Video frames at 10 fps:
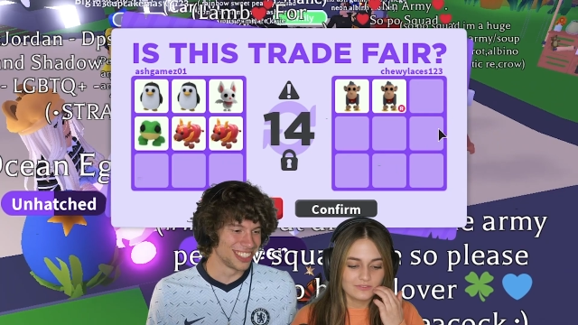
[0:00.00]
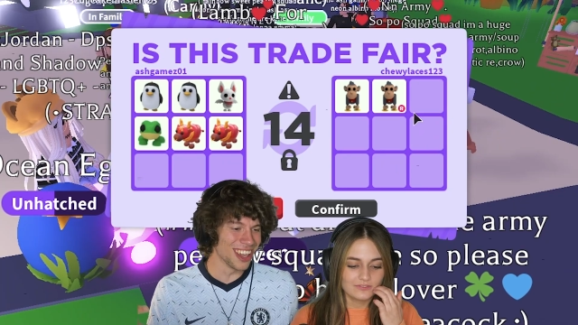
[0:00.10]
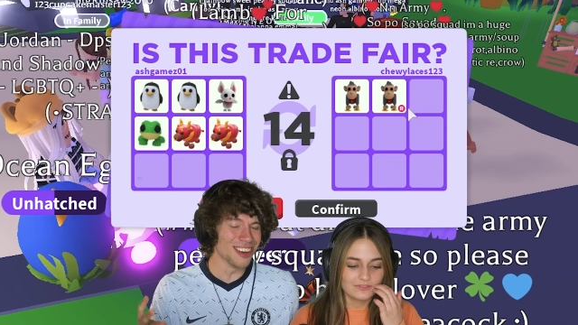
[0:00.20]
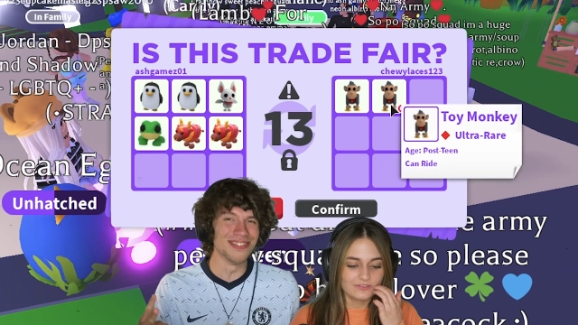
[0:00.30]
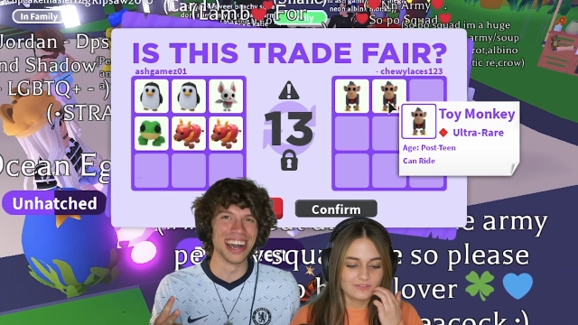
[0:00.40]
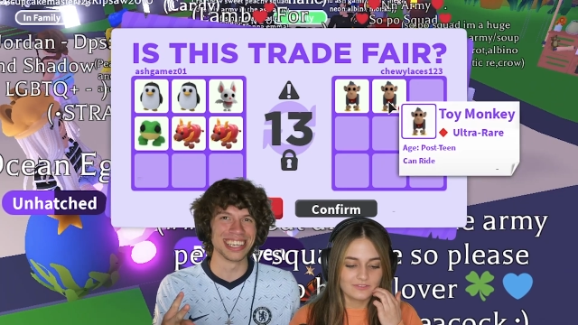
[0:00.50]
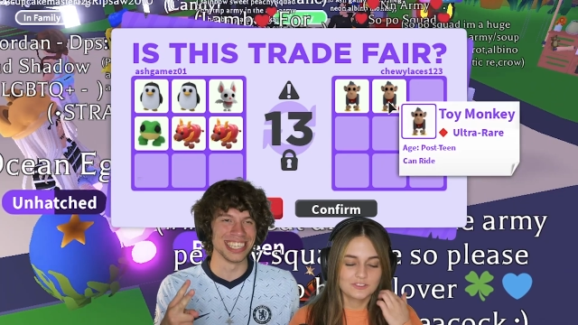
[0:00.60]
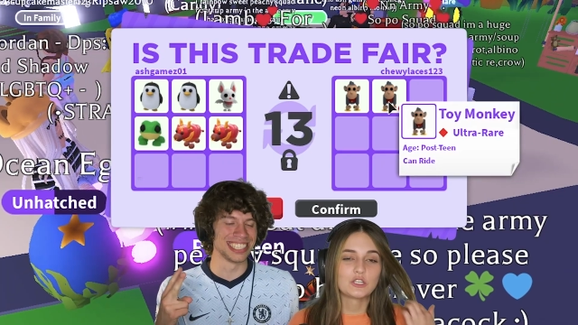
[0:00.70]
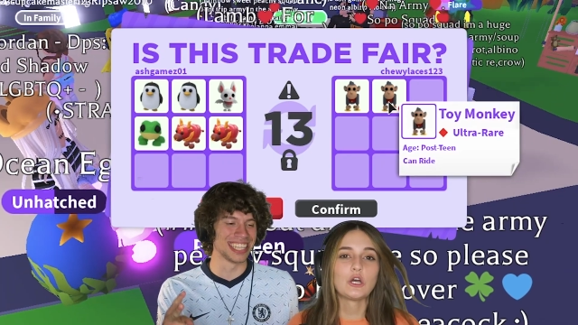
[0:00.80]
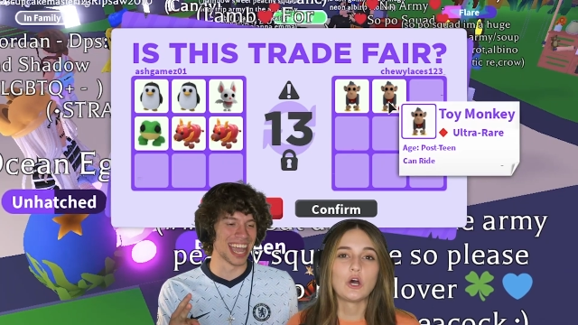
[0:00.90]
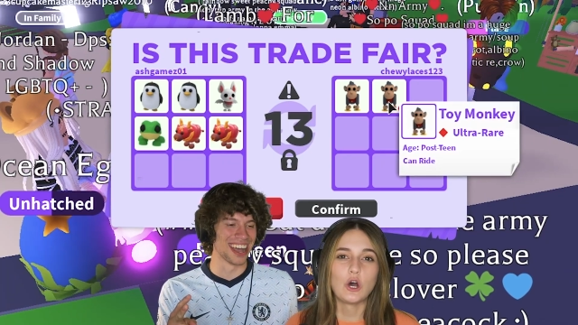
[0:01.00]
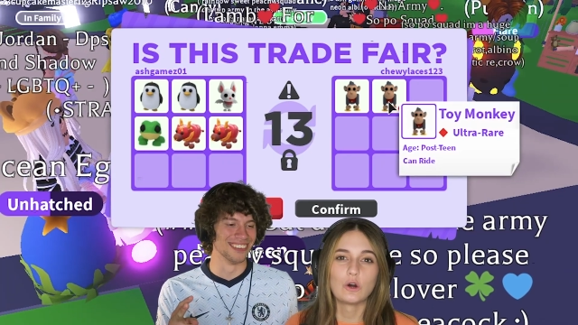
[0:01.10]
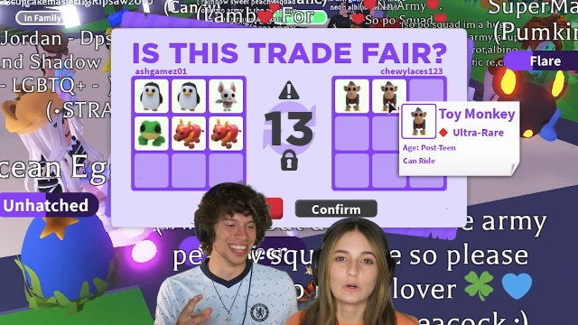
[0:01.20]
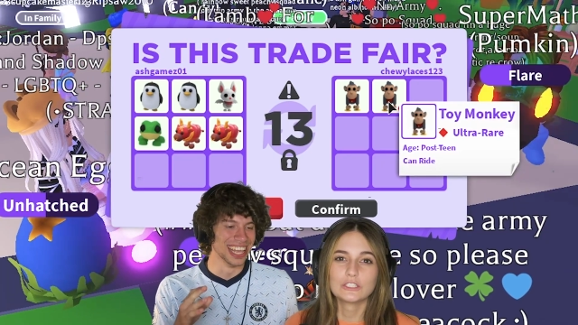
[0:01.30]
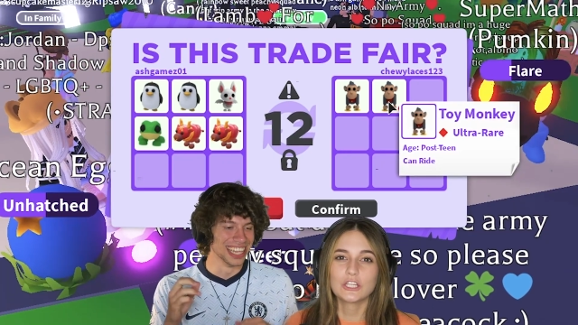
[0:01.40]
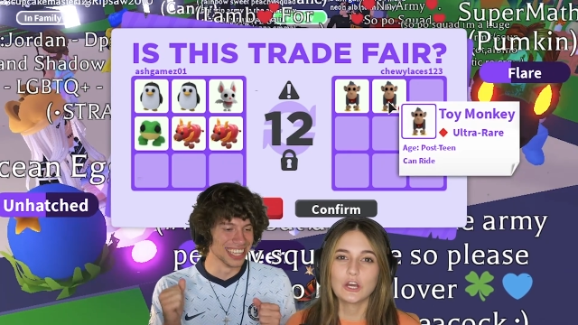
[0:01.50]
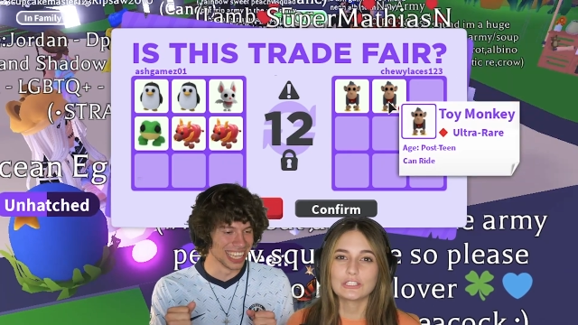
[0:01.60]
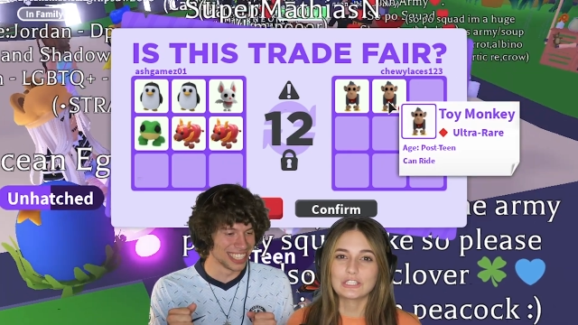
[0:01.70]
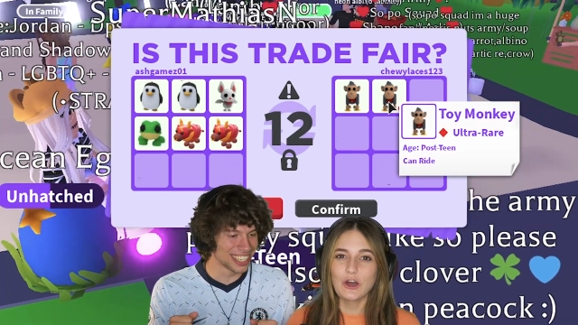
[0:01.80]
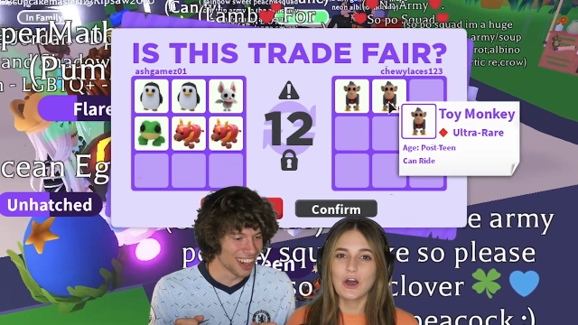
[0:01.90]
Speaker 1: Two monkeys down. let
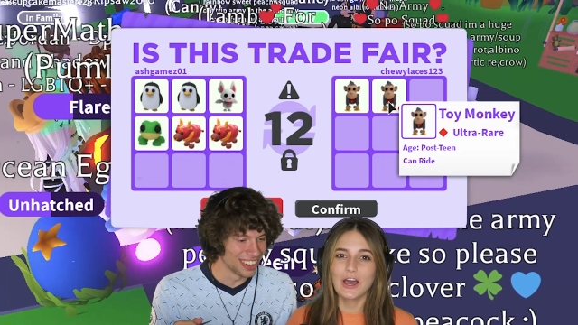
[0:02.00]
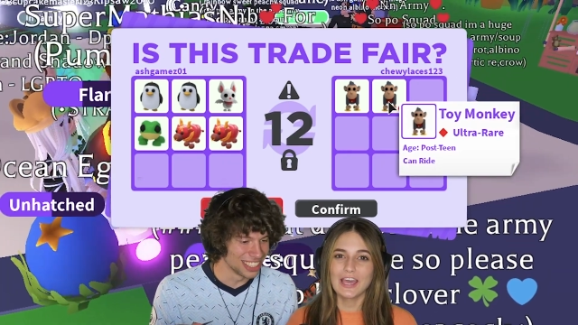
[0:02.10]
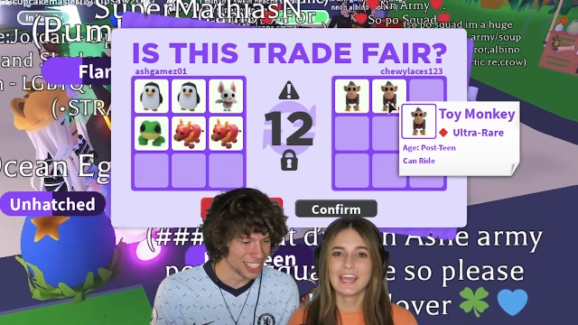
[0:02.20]
Let's go.